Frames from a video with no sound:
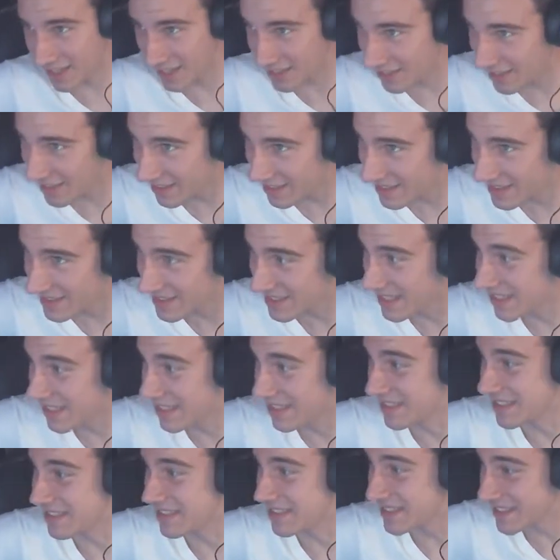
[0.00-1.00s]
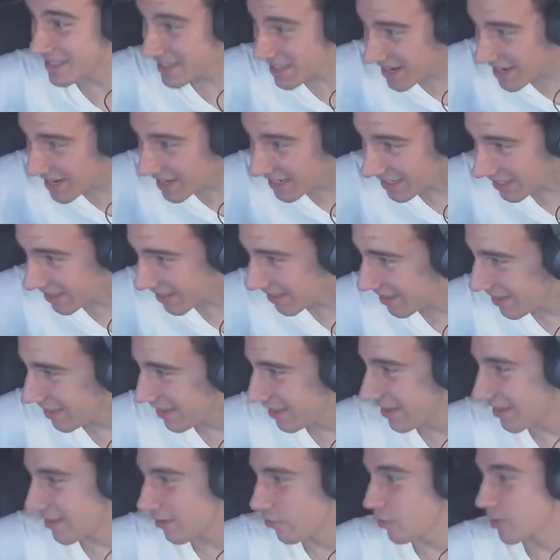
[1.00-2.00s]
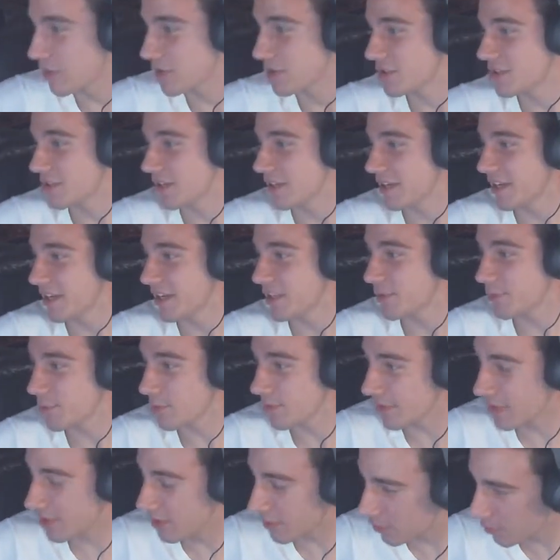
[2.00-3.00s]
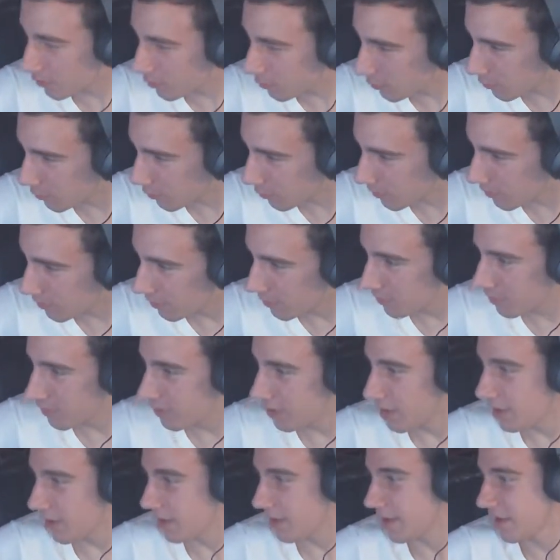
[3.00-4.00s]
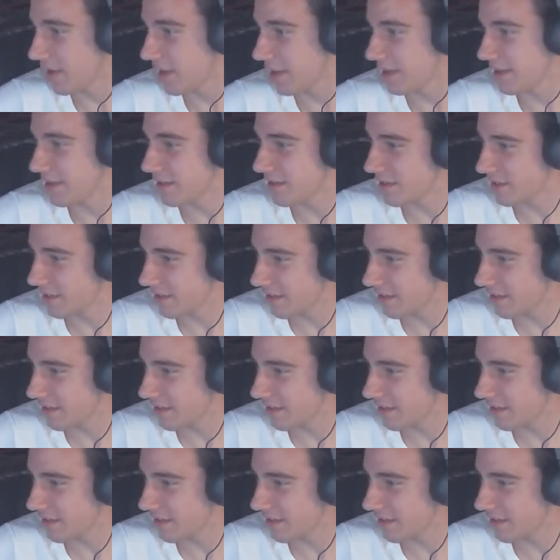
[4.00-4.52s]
thing is insane, which it's really cool, and